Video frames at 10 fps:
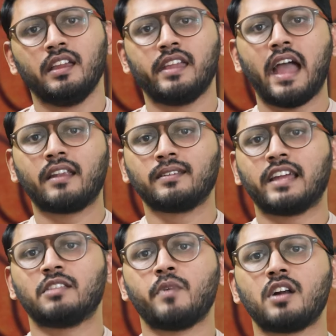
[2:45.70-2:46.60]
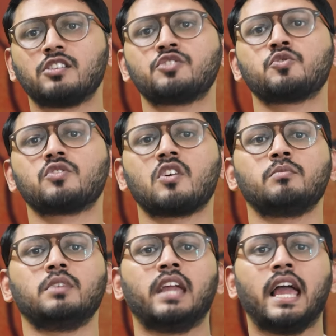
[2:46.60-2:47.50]
He added that the party should
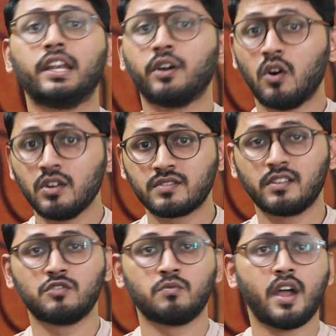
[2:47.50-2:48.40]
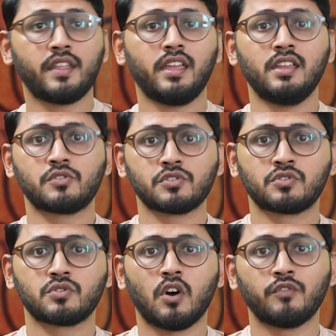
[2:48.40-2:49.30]
not be held hostage by the
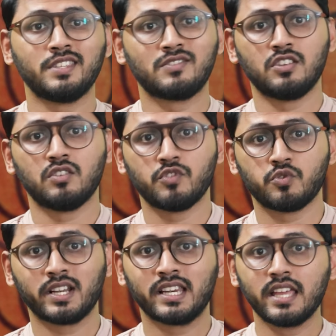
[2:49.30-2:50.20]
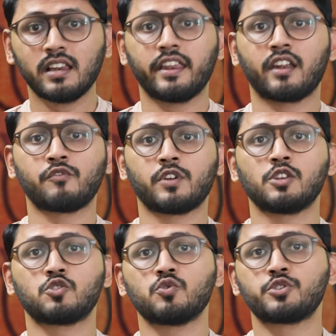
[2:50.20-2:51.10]
interest of this individual, clearly
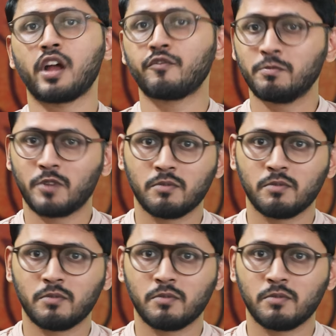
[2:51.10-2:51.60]
referring to Shafi